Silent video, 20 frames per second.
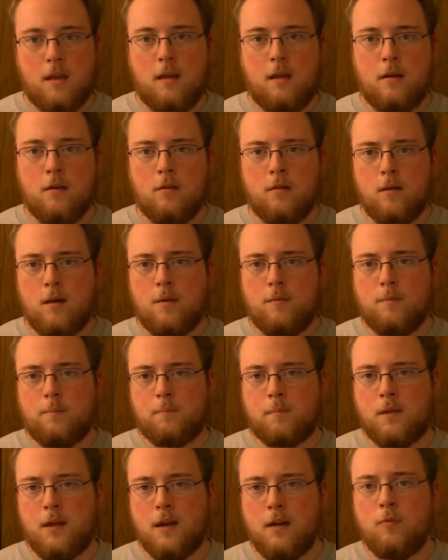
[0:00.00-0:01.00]
know,
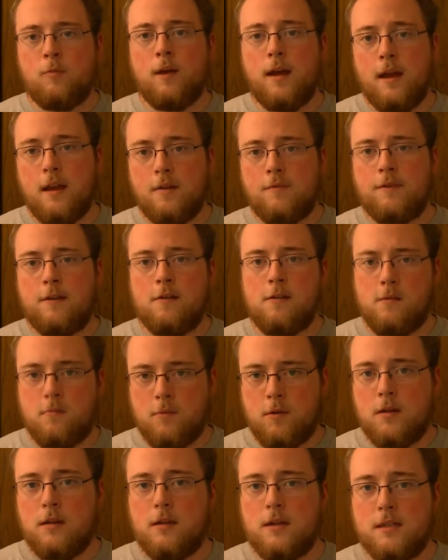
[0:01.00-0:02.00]
in a way, a very
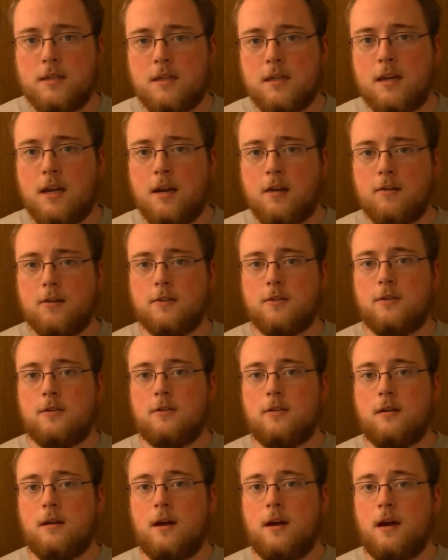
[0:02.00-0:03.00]
realistic
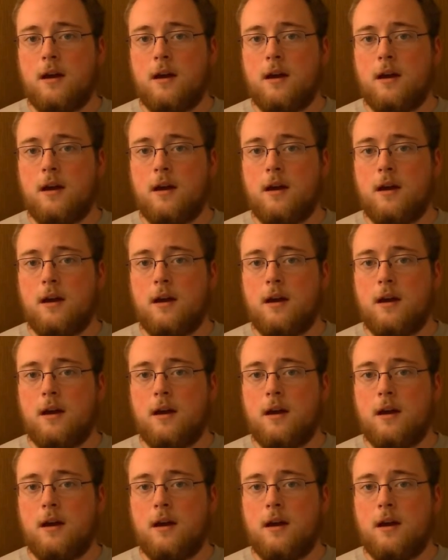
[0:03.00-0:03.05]
character.